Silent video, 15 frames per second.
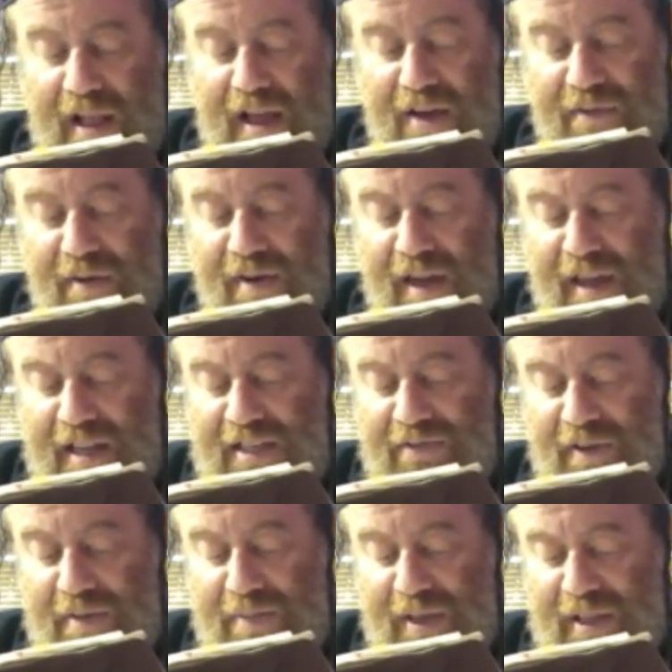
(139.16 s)
However, it is
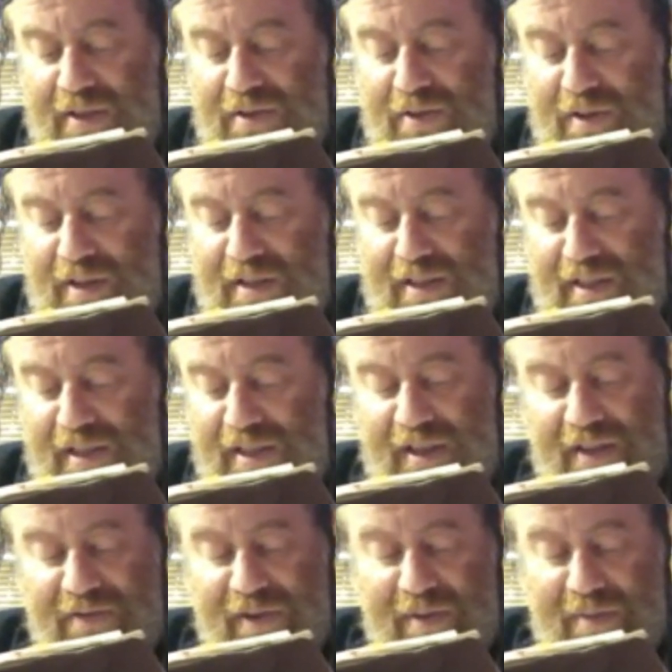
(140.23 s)
forbidden to conceal the
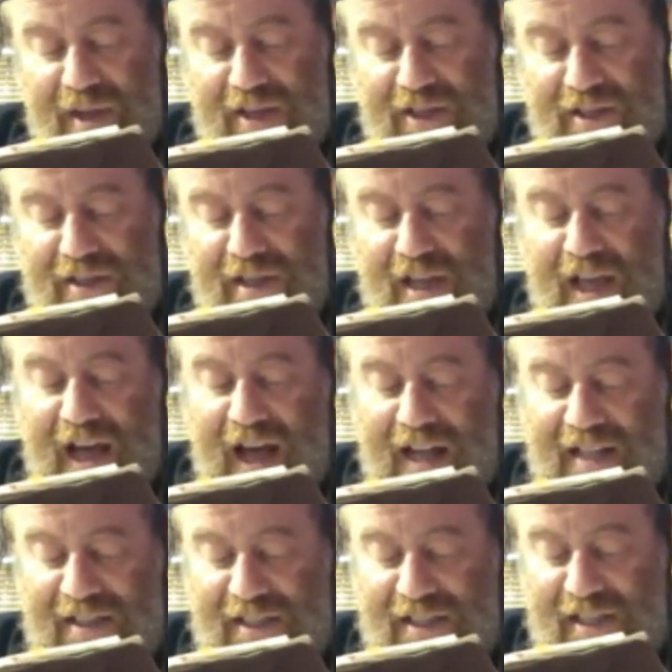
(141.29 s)
information
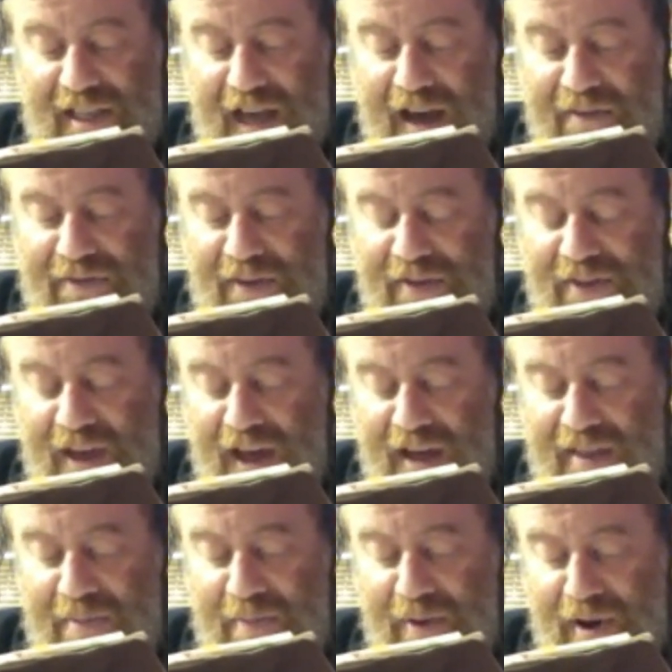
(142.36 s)
until after the
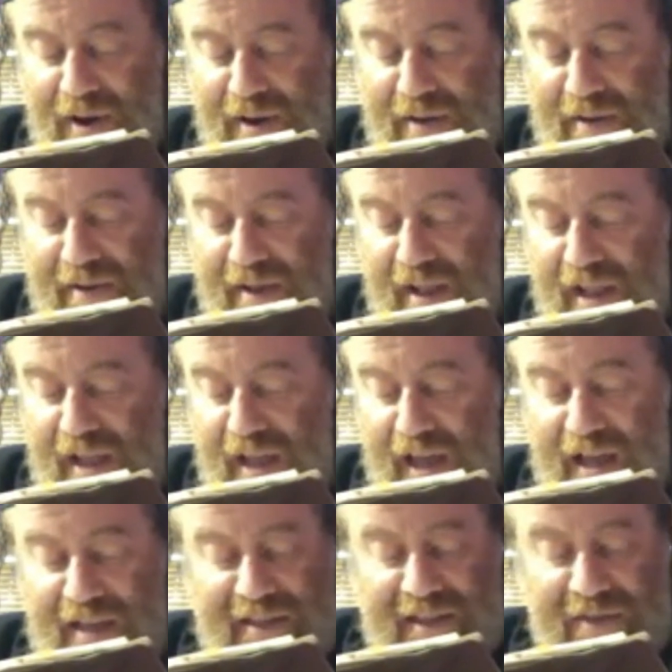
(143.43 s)
other party
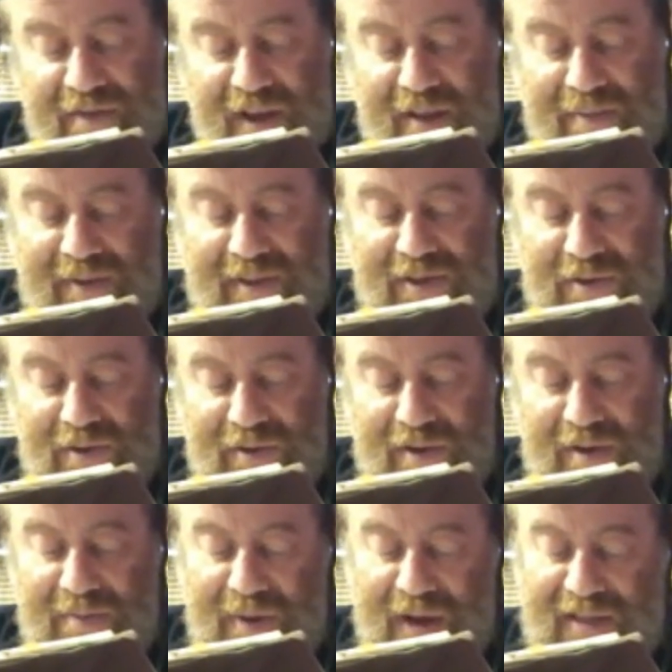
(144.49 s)
has developed strong
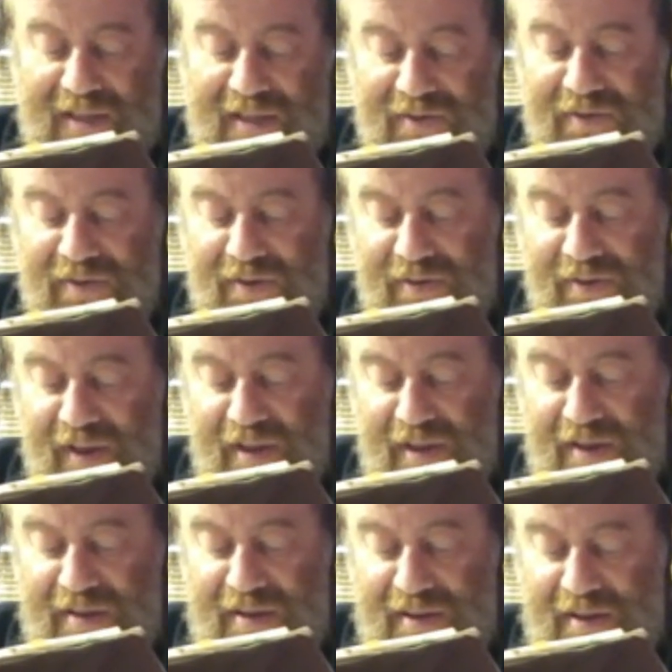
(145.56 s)
positive
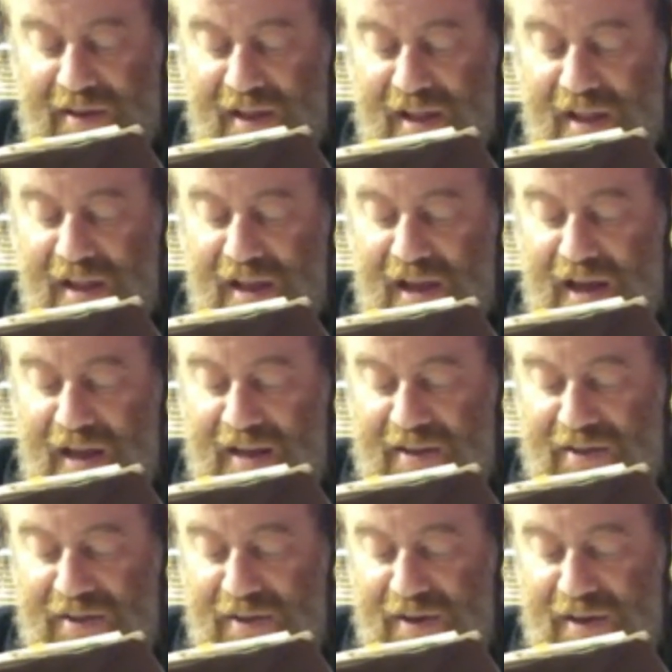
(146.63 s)
feelings
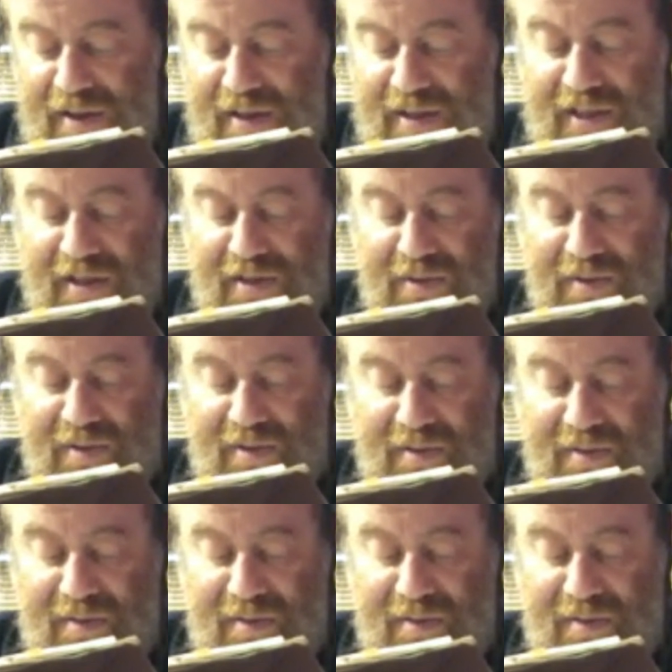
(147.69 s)
concerning the shidduch.